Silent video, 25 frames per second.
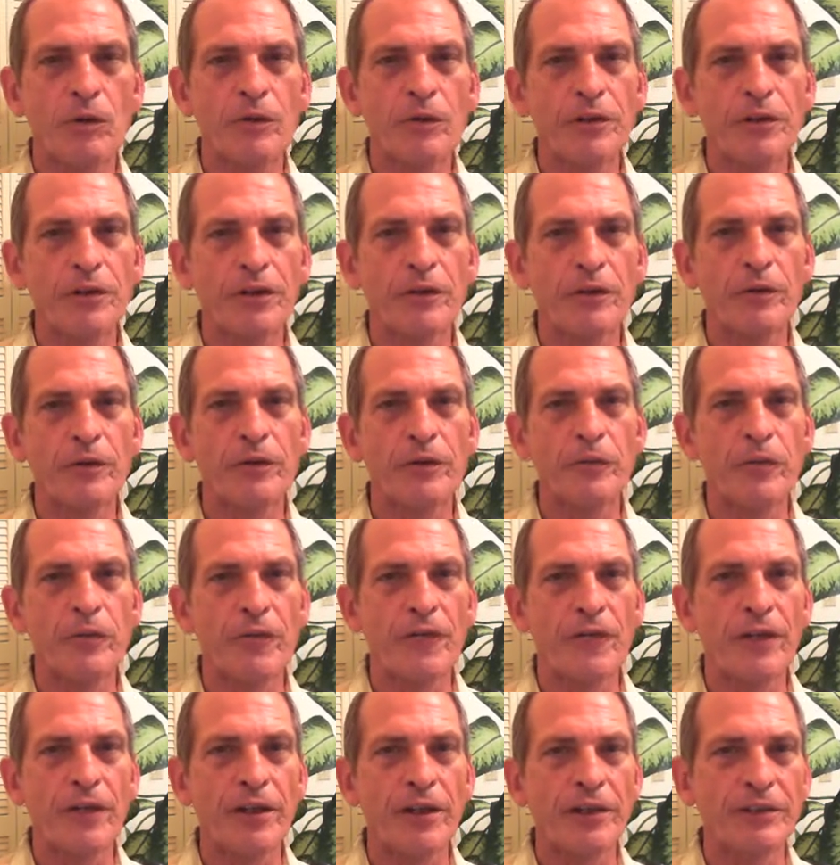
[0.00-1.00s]
we're doing
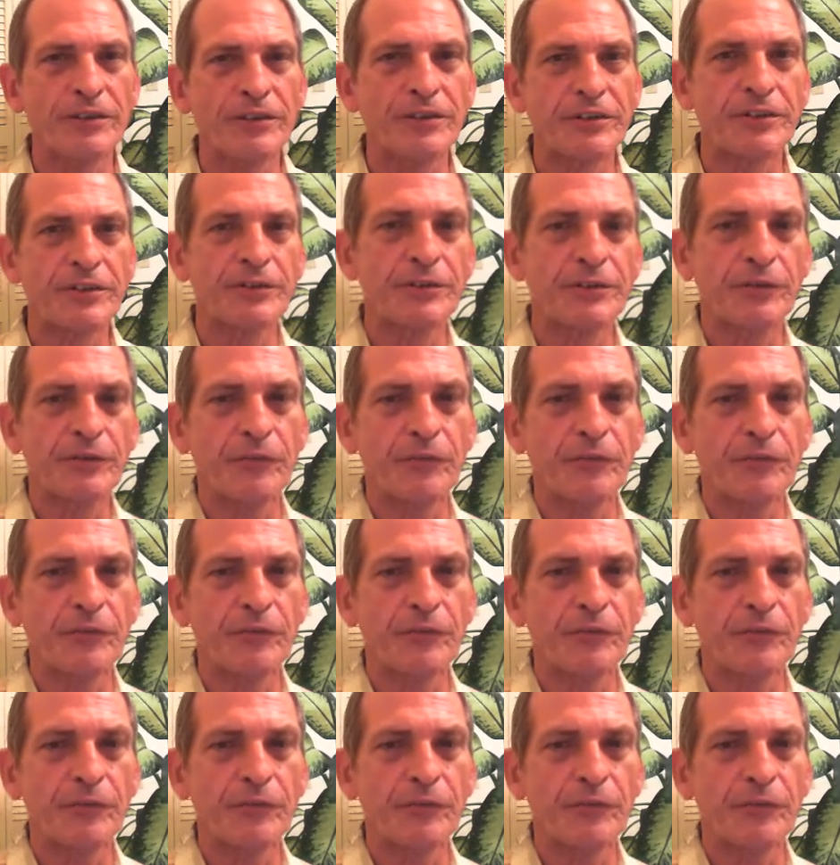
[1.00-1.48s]
with these